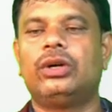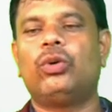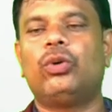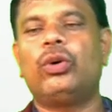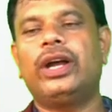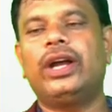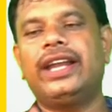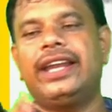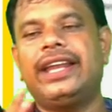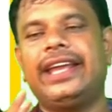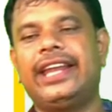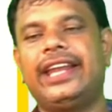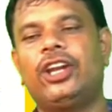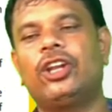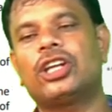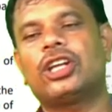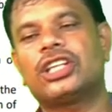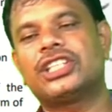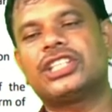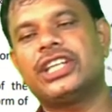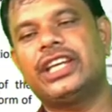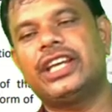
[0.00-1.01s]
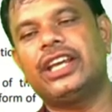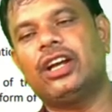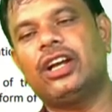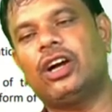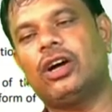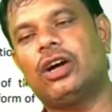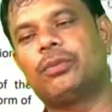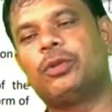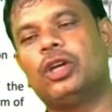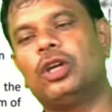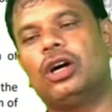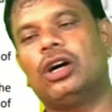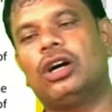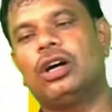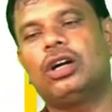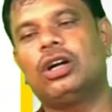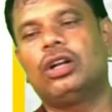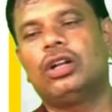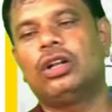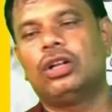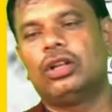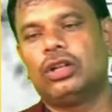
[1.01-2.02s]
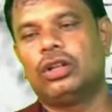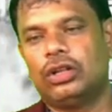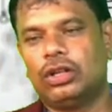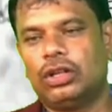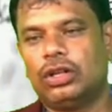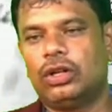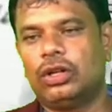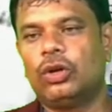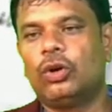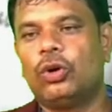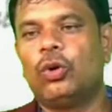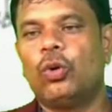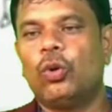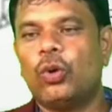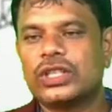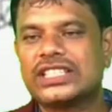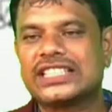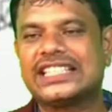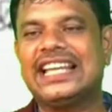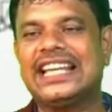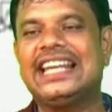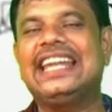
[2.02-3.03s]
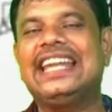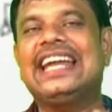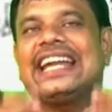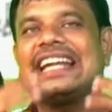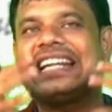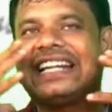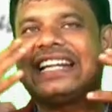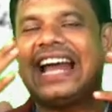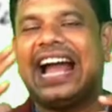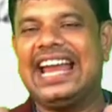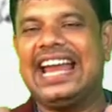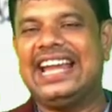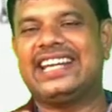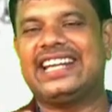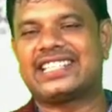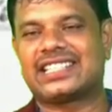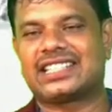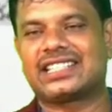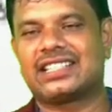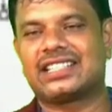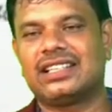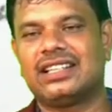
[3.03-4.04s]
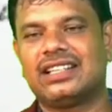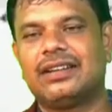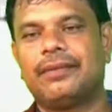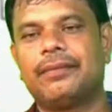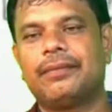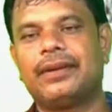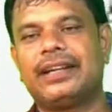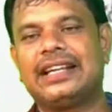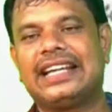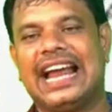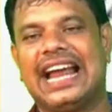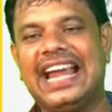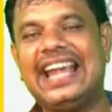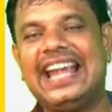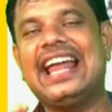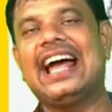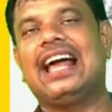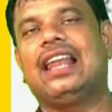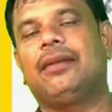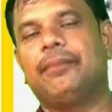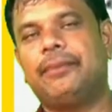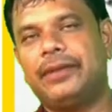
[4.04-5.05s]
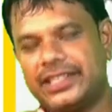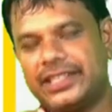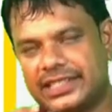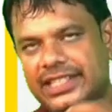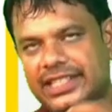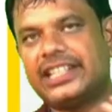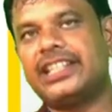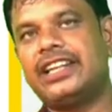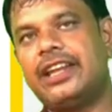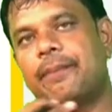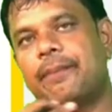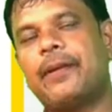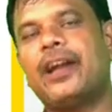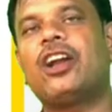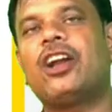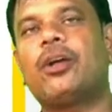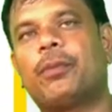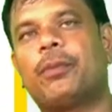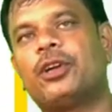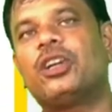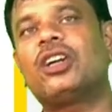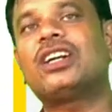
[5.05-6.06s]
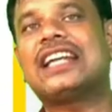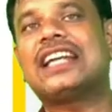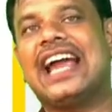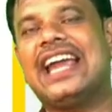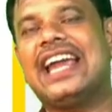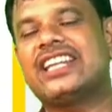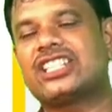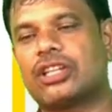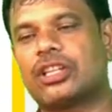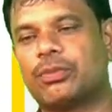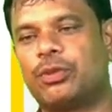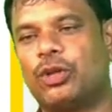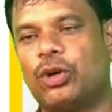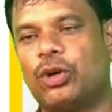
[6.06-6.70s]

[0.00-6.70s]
when energy of the oceanic tides, tidal means it depends upon the tides of